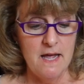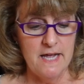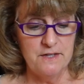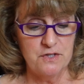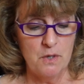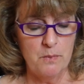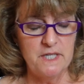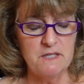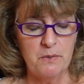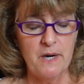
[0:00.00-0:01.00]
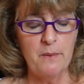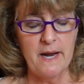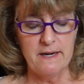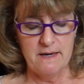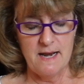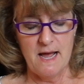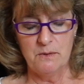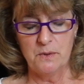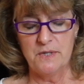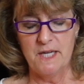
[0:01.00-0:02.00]
And so we just pray right
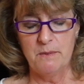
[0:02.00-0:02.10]
now, Lord,